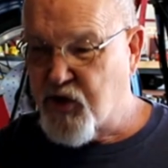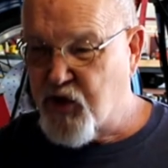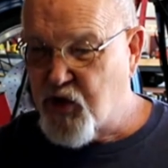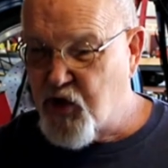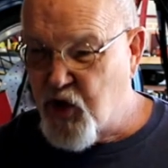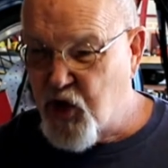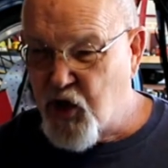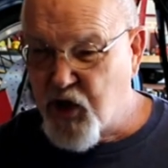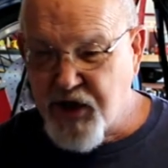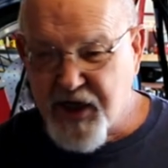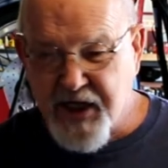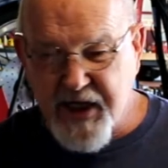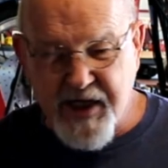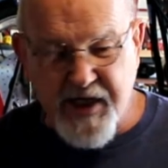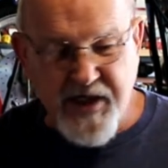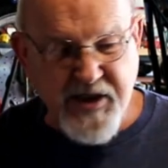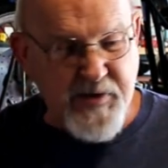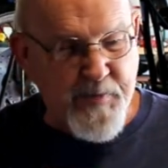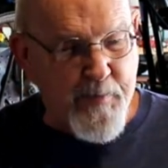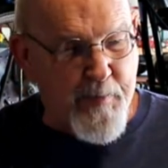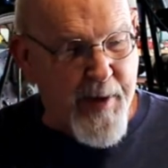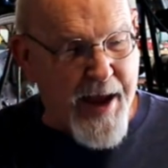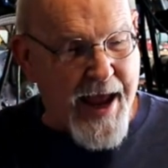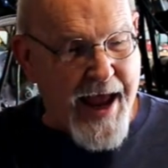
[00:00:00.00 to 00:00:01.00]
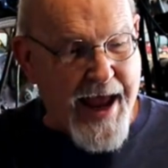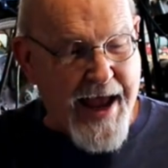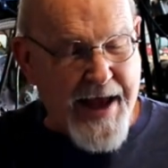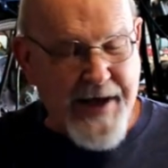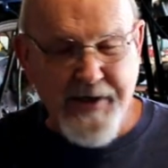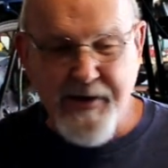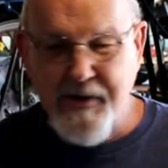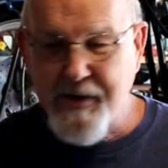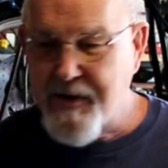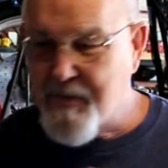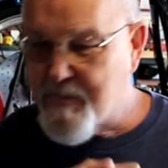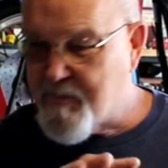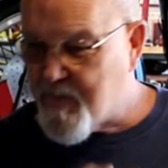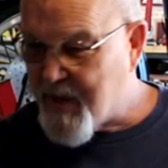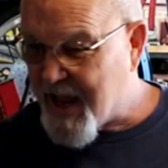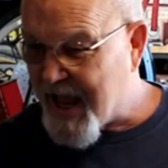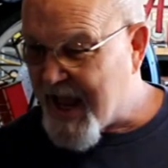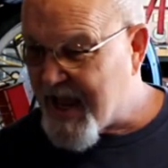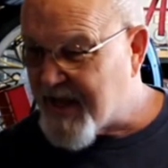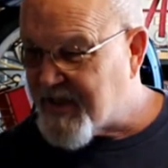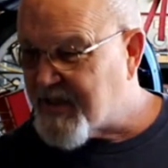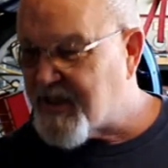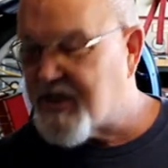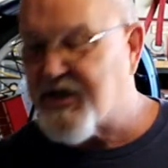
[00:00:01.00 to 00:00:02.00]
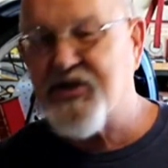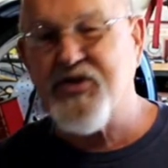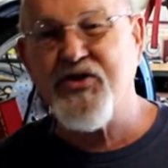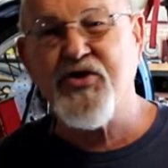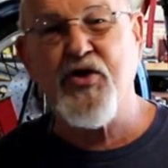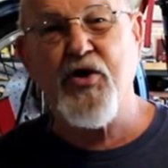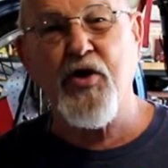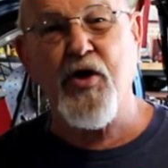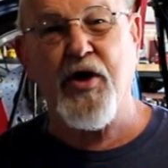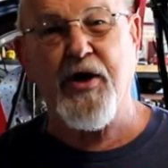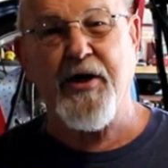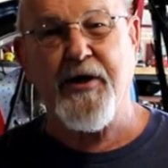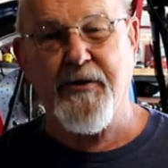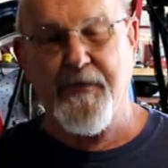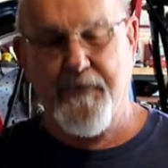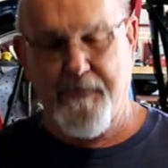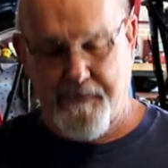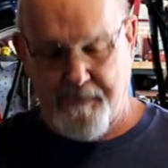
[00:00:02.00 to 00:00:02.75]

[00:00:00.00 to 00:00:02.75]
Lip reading: Good is bad, bad is good.